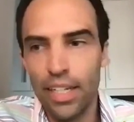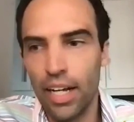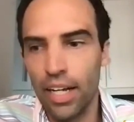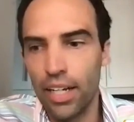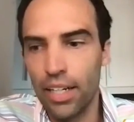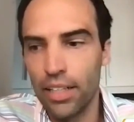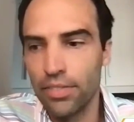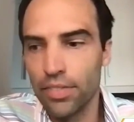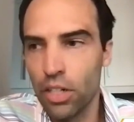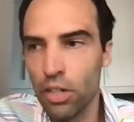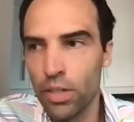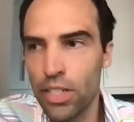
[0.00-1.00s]
uh,
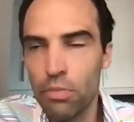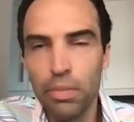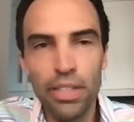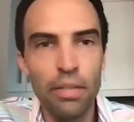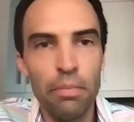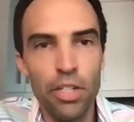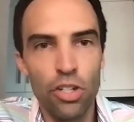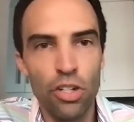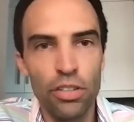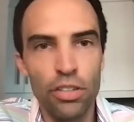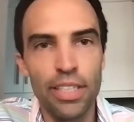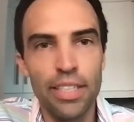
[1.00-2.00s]
charisma and
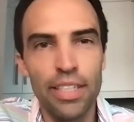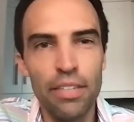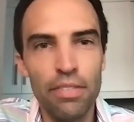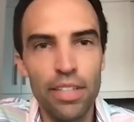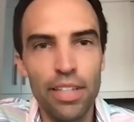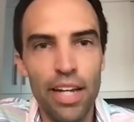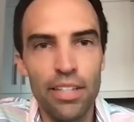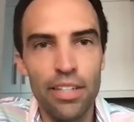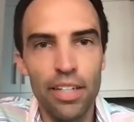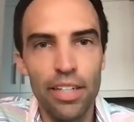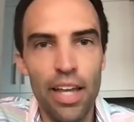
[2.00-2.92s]
maturity even at that young